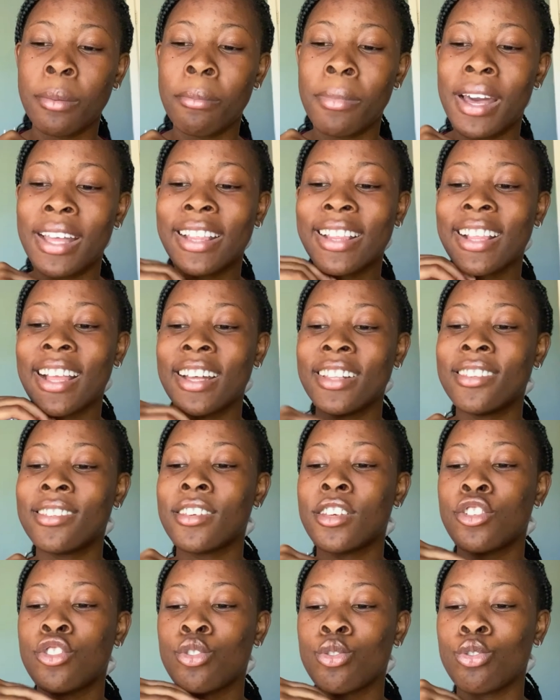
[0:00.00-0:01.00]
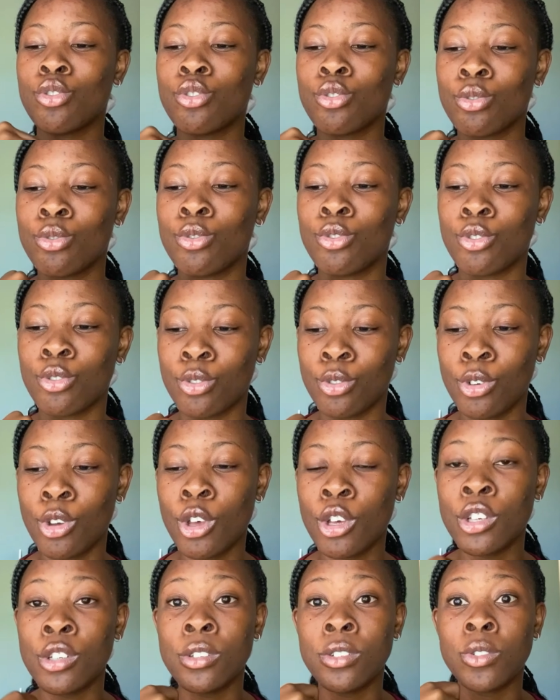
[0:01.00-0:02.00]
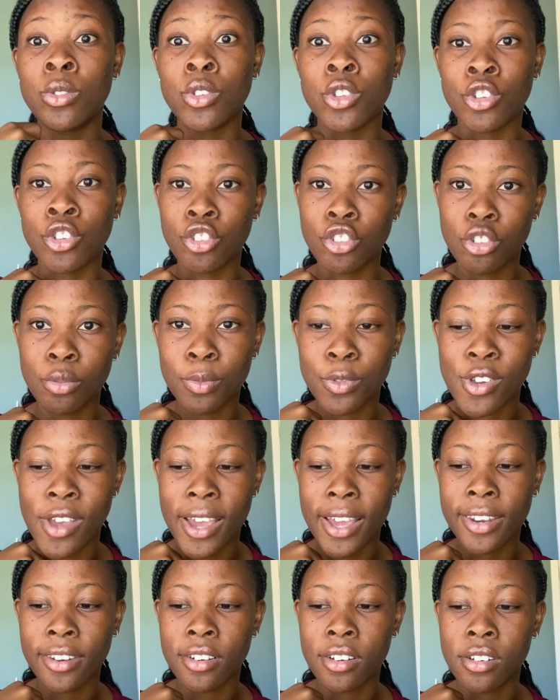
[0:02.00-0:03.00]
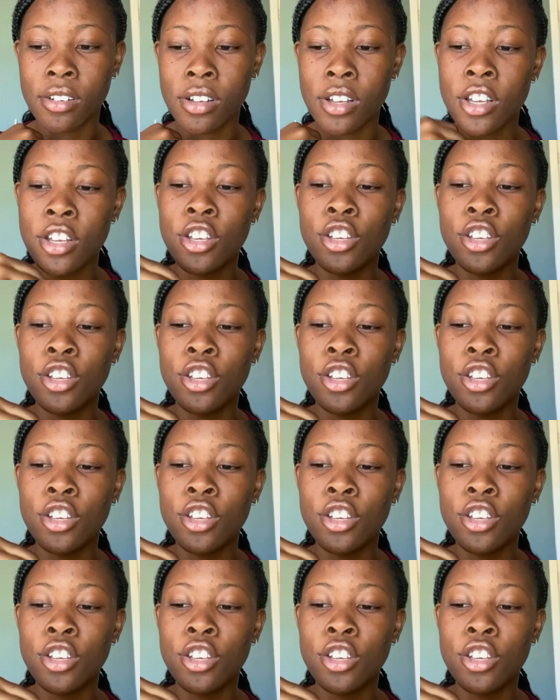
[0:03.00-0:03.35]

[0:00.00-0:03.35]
MKHABELA's YouTube channel.